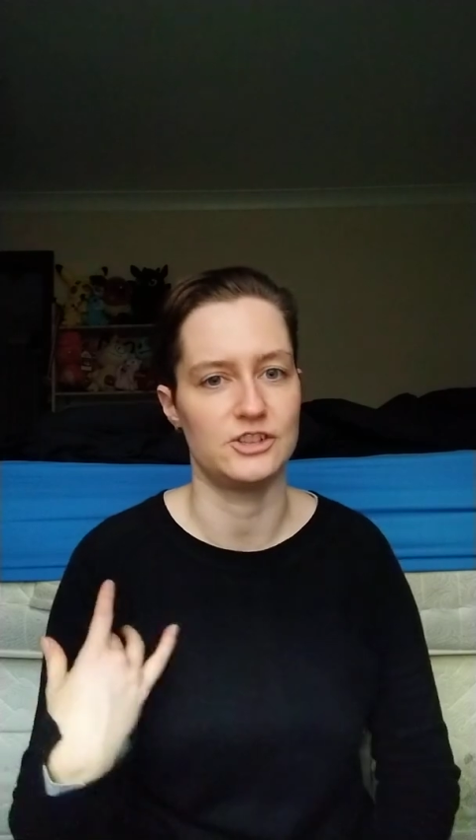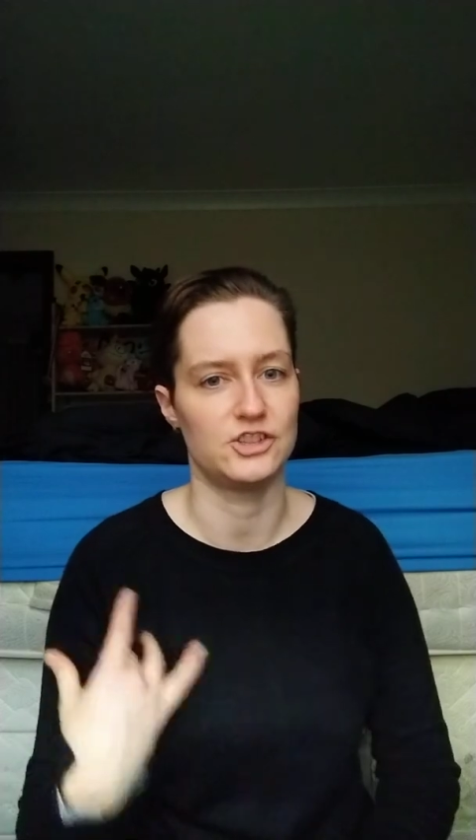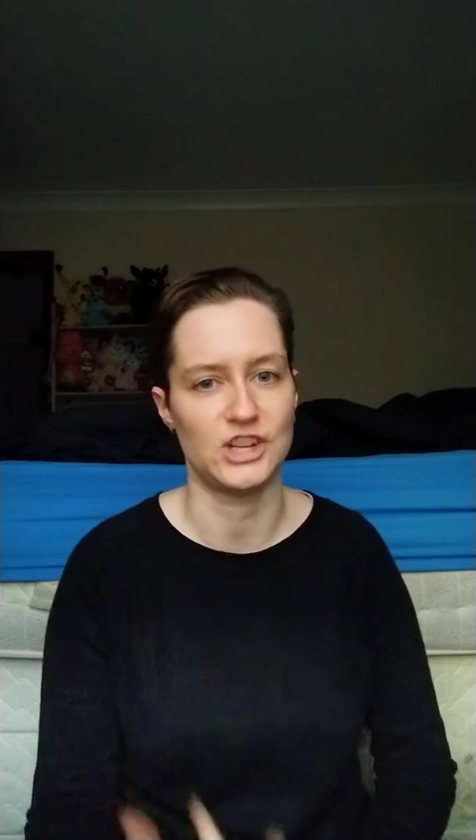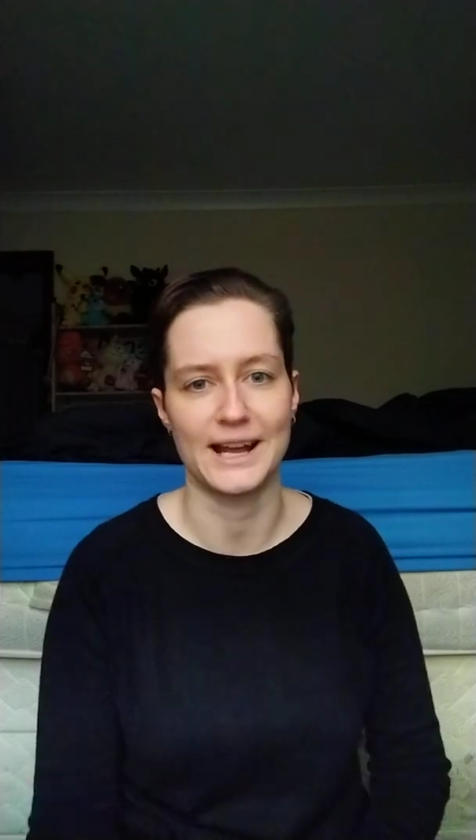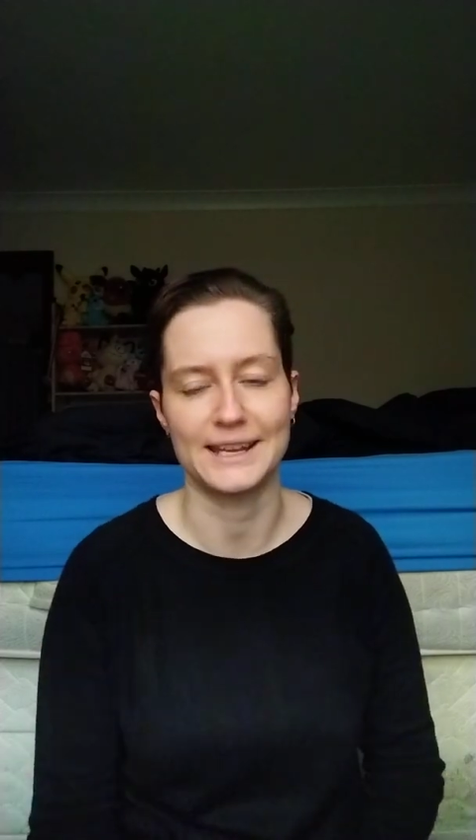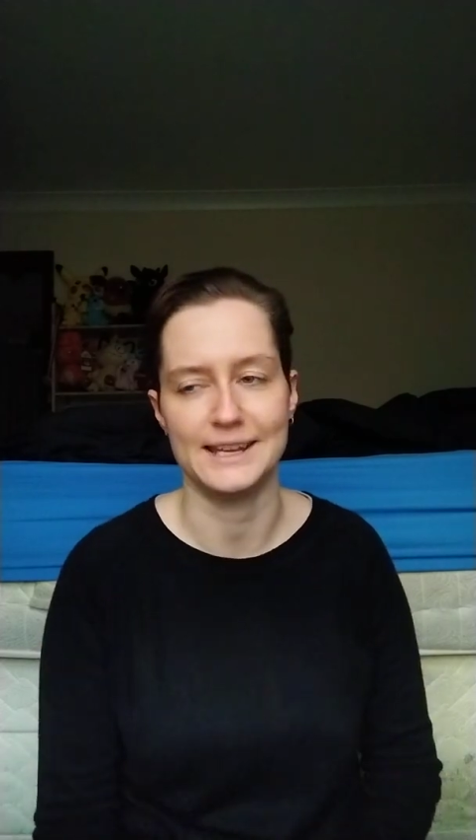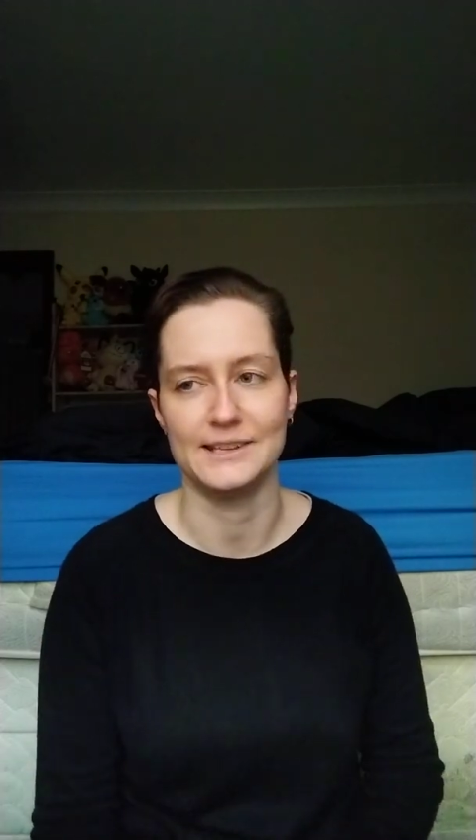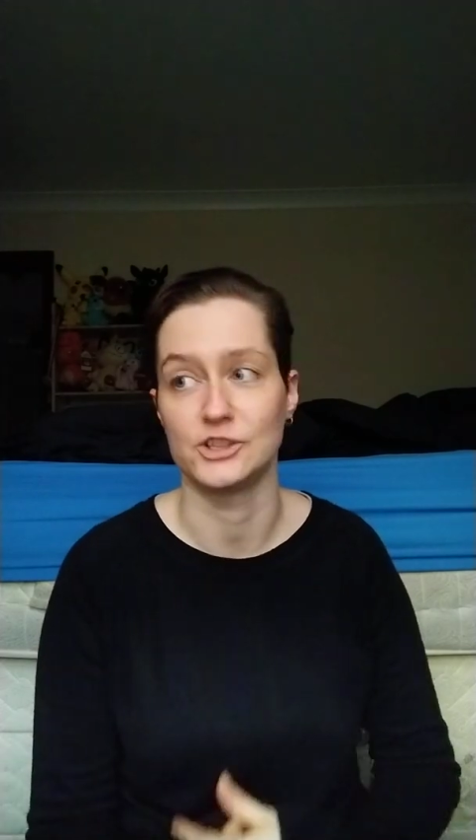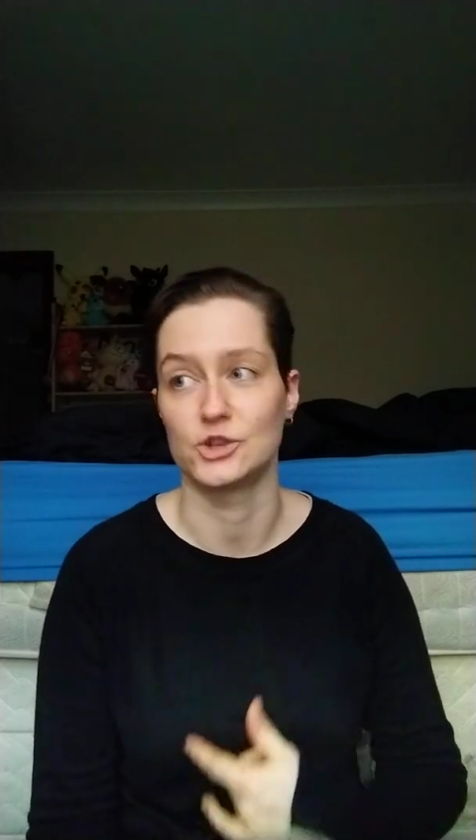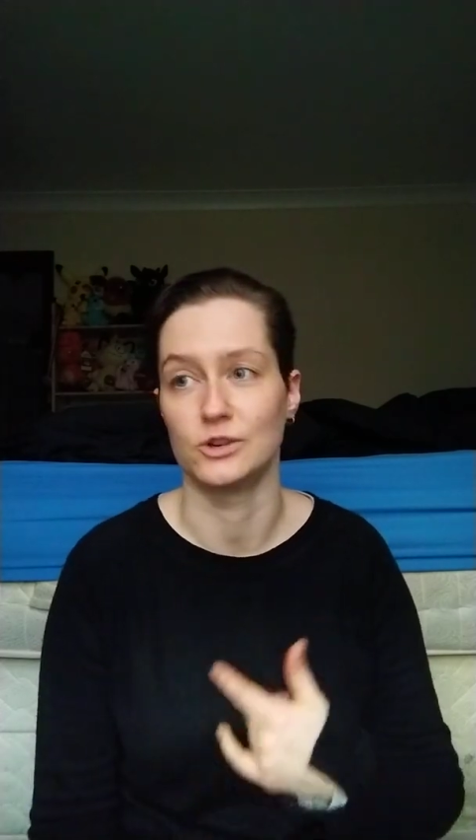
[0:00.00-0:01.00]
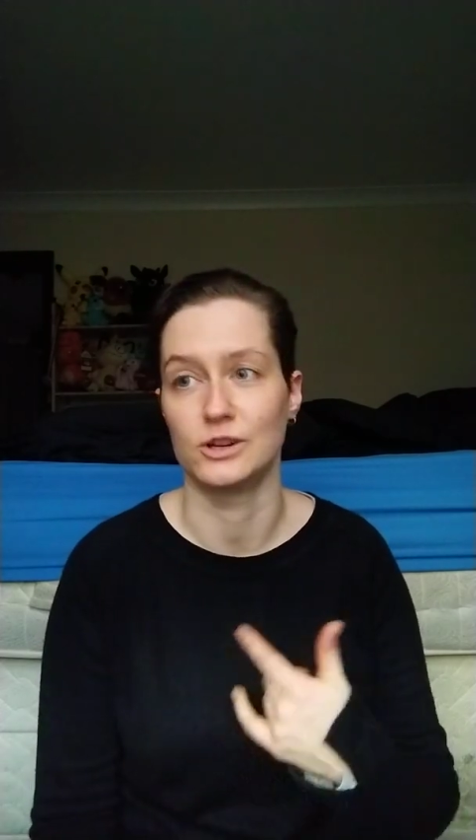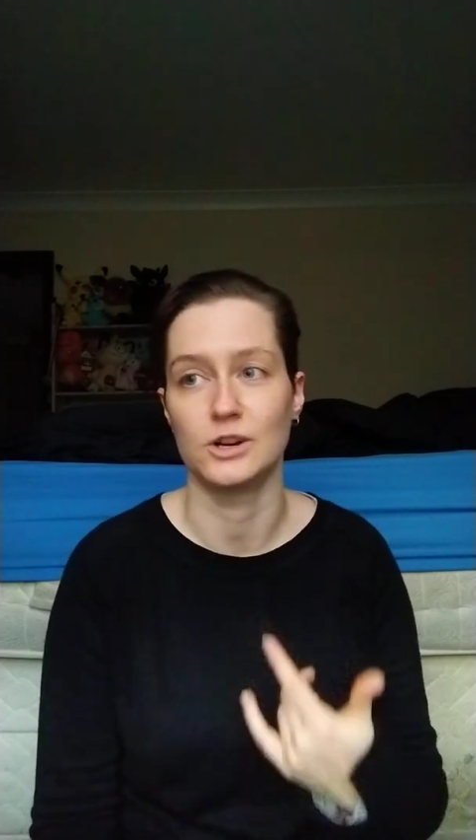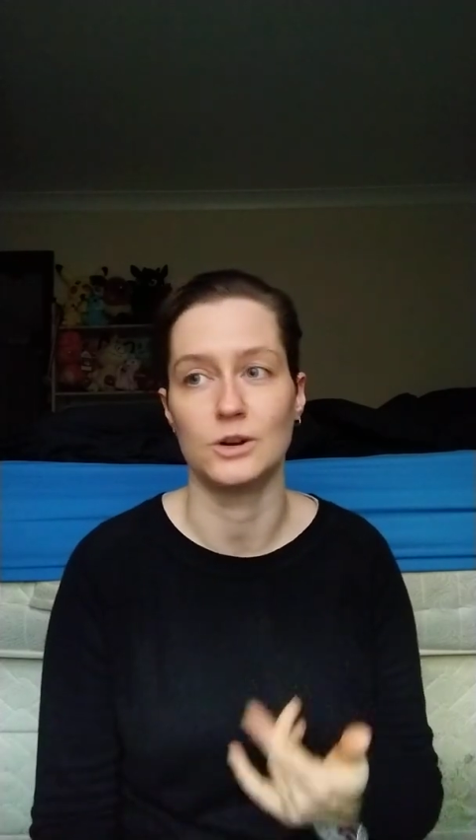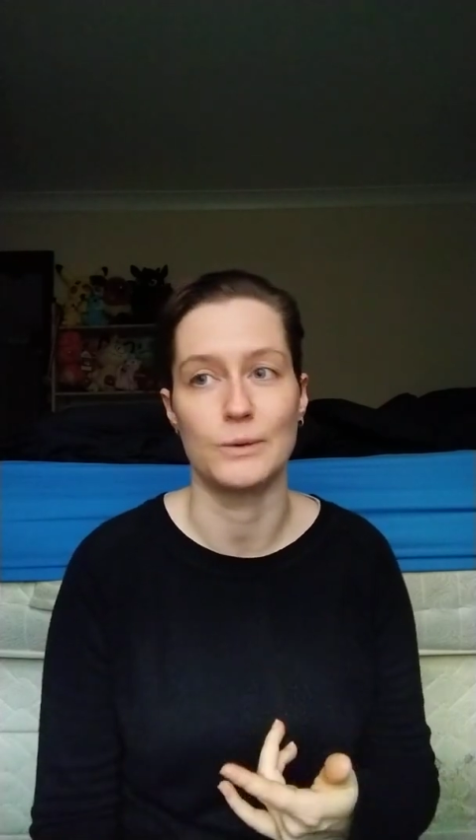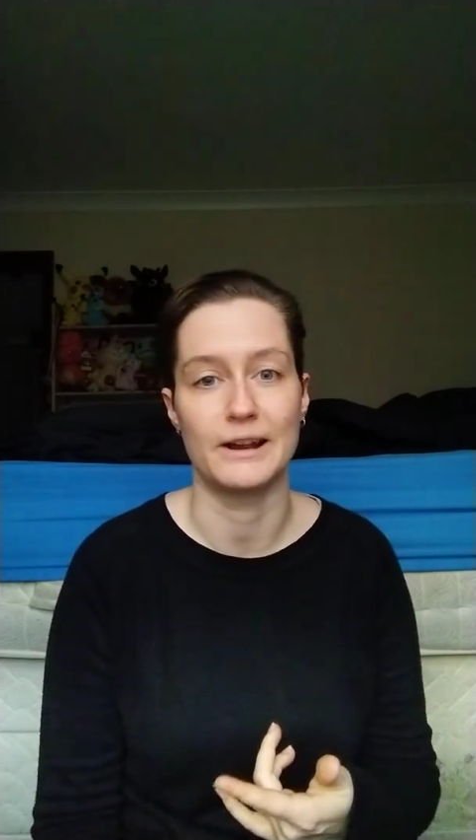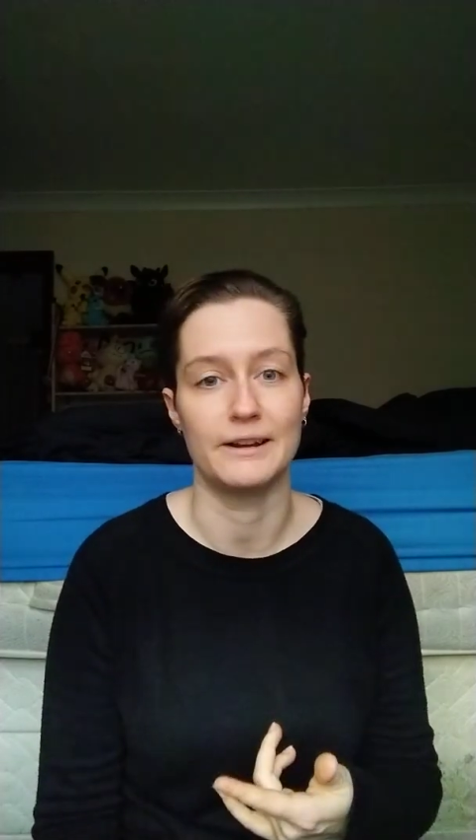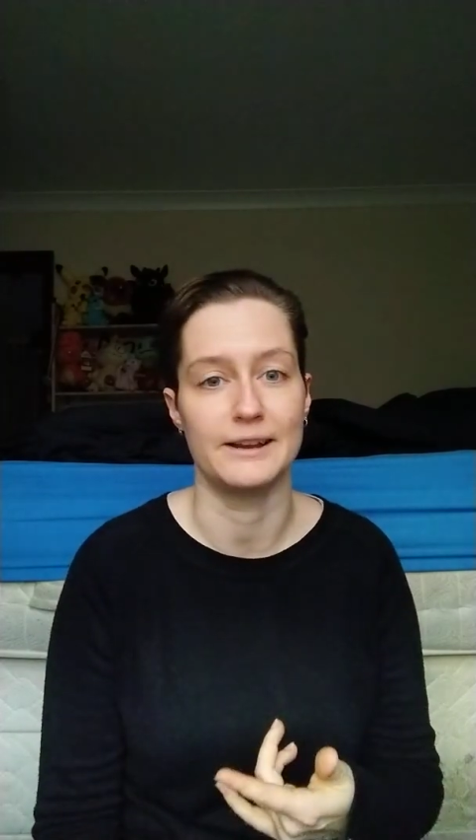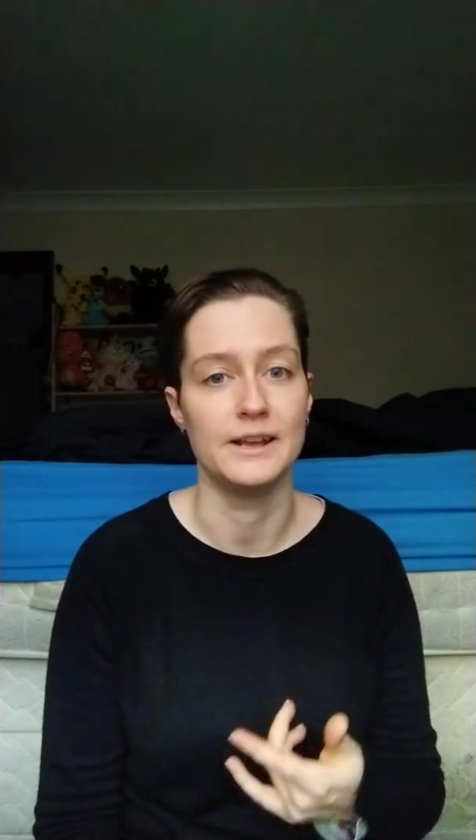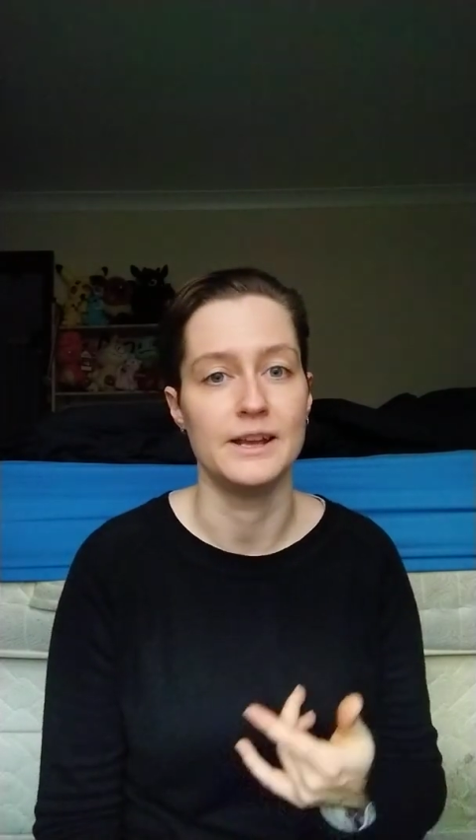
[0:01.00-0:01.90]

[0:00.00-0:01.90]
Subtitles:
jackets. I saw a girl wearing